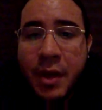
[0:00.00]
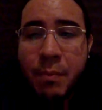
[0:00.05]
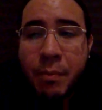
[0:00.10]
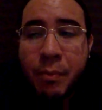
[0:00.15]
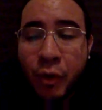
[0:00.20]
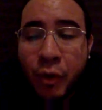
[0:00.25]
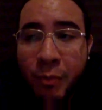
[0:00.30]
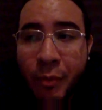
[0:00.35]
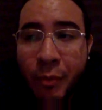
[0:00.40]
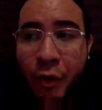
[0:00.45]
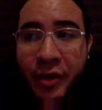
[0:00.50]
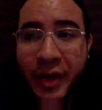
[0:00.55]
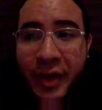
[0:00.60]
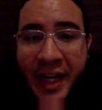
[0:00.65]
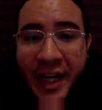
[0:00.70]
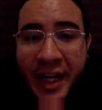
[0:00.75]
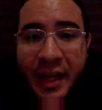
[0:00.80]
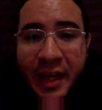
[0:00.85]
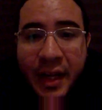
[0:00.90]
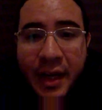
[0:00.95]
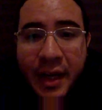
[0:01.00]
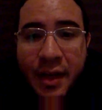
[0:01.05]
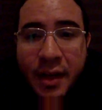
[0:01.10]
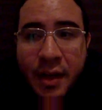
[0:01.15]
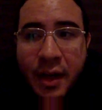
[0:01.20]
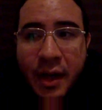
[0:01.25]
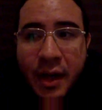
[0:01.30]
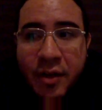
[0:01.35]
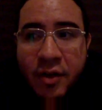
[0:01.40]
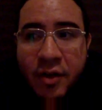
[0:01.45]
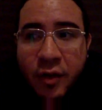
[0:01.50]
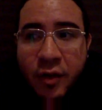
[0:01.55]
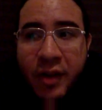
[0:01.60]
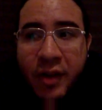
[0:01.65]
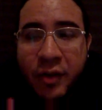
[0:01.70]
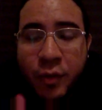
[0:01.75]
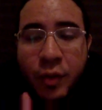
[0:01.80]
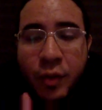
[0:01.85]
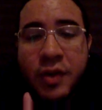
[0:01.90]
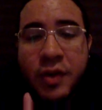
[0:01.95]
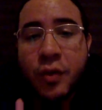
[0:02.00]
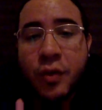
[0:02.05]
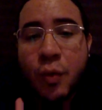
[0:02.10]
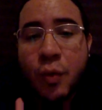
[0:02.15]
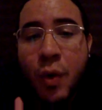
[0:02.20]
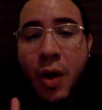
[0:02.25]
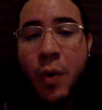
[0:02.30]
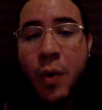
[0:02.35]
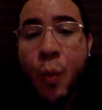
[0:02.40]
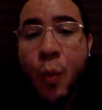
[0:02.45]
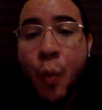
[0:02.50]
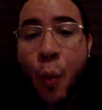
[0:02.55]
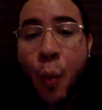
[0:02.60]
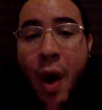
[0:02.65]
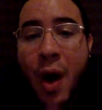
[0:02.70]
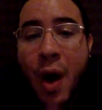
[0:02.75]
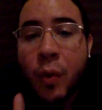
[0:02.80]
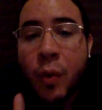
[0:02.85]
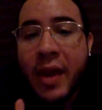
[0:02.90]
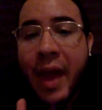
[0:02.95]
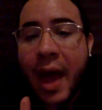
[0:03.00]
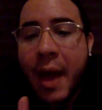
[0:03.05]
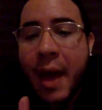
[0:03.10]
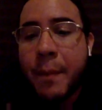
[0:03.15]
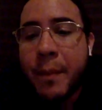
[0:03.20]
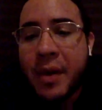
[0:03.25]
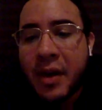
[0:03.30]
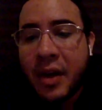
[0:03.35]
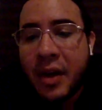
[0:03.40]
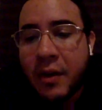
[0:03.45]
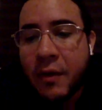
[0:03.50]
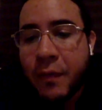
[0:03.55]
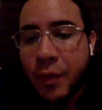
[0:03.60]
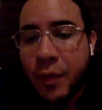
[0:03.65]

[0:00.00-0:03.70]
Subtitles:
put more data in and try to assume what will happen in the